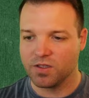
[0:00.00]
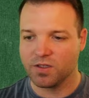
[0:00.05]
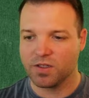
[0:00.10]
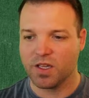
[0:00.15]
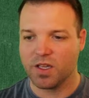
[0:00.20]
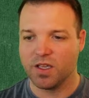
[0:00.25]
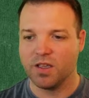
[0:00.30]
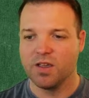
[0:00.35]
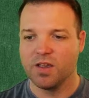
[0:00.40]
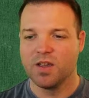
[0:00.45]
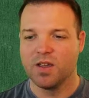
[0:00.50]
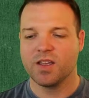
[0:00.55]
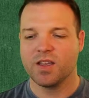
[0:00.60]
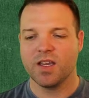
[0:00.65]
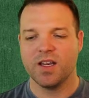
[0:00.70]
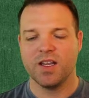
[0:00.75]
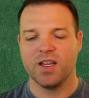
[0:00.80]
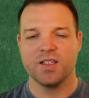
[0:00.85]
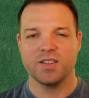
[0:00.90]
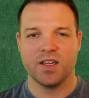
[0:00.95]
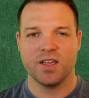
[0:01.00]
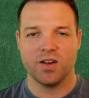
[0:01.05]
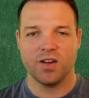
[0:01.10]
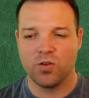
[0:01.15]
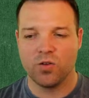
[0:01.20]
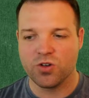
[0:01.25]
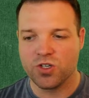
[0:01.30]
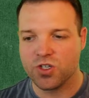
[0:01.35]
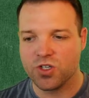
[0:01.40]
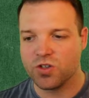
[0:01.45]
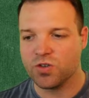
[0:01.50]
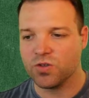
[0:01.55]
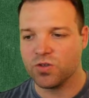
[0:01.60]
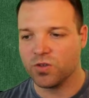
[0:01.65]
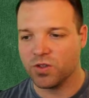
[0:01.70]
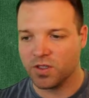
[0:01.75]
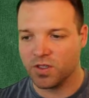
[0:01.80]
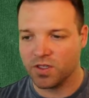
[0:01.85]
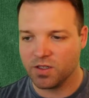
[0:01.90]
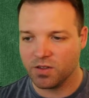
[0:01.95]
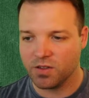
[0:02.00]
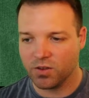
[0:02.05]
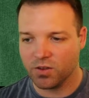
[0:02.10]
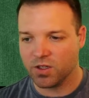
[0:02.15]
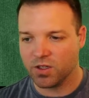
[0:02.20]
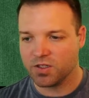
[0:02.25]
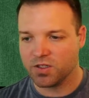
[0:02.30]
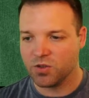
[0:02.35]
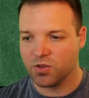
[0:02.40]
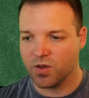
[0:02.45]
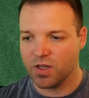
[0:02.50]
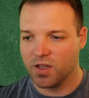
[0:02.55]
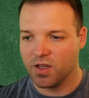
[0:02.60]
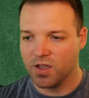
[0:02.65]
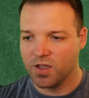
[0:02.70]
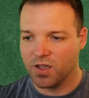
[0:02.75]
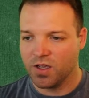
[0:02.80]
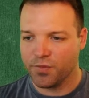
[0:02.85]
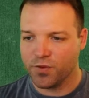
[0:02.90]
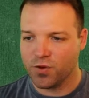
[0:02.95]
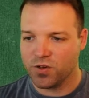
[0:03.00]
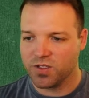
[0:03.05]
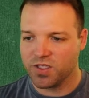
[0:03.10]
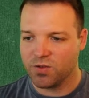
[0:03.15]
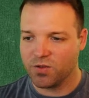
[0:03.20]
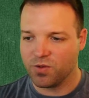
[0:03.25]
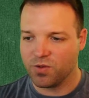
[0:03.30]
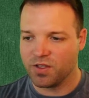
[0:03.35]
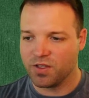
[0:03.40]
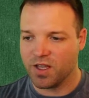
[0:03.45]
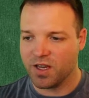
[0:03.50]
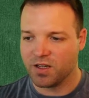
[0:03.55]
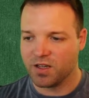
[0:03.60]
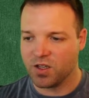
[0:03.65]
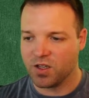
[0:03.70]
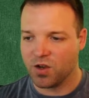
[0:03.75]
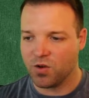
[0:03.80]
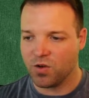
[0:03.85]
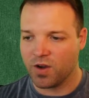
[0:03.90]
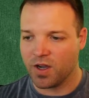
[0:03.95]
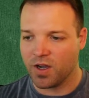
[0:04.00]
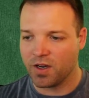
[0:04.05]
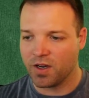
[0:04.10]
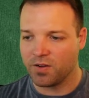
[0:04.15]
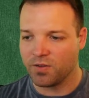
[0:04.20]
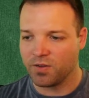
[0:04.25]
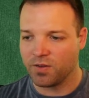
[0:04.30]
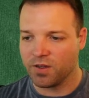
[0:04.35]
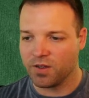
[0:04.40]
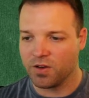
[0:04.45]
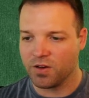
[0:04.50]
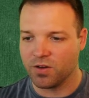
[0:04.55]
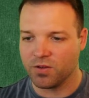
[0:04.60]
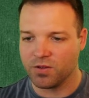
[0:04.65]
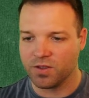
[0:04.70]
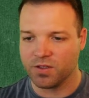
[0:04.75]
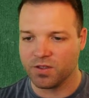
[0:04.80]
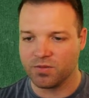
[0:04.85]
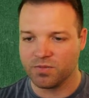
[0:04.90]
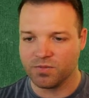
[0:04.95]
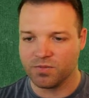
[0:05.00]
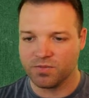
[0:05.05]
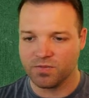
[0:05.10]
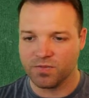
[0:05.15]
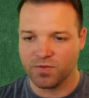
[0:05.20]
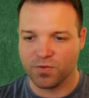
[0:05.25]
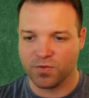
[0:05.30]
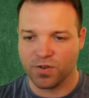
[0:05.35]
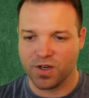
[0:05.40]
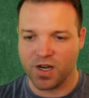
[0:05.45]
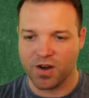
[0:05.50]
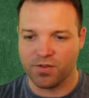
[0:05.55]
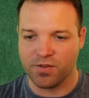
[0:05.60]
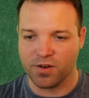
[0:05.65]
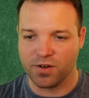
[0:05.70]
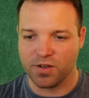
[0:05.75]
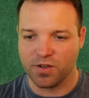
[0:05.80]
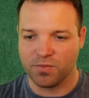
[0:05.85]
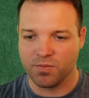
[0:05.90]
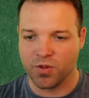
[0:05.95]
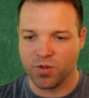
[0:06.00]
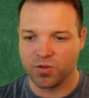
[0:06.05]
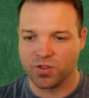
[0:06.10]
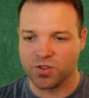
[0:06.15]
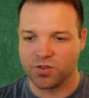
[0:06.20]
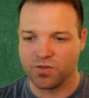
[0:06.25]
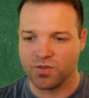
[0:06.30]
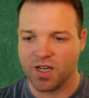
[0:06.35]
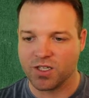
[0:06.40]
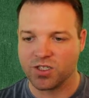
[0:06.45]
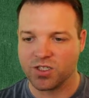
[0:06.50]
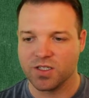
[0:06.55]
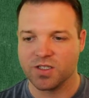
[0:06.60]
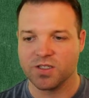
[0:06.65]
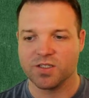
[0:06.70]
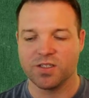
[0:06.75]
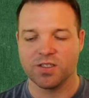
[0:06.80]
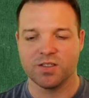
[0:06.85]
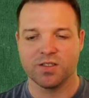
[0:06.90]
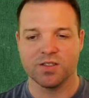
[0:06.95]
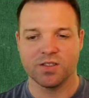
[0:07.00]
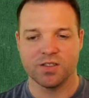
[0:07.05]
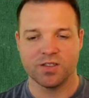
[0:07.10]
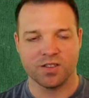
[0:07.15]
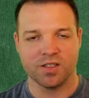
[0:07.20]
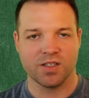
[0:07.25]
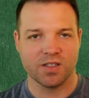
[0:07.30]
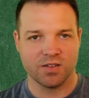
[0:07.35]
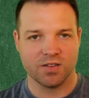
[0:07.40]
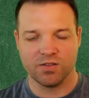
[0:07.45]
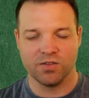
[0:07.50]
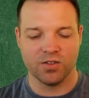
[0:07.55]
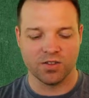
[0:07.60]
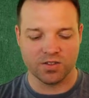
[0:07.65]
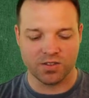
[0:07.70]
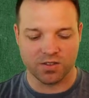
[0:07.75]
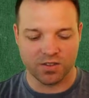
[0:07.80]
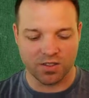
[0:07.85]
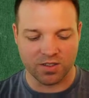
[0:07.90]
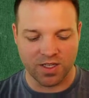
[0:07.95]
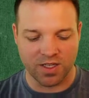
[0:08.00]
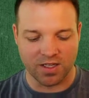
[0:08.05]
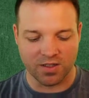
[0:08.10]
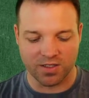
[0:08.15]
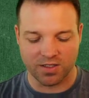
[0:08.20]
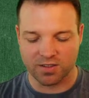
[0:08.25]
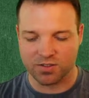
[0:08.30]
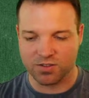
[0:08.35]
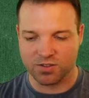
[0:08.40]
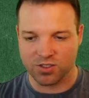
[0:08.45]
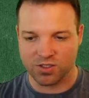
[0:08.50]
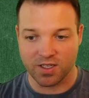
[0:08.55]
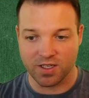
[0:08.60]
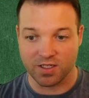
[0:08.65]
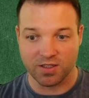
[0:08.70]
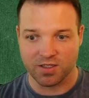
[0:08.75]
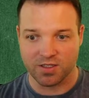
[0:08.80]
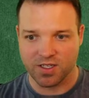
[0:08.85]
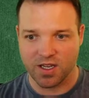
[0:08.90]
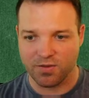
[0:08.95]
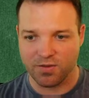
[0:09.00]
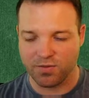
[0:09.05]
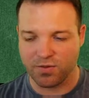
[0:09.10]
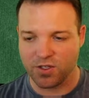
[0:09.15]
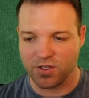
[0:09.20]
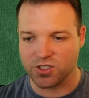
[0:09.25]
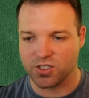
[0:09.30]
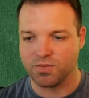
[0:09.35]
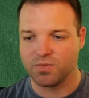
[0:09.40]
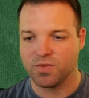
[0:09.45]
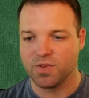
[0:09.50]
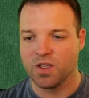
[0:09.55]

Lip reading: Okay, kind of has that horseshoe look to it. Of course, it would then go on, you know, in forever in both directions, and it looks a lot like just like the sine function.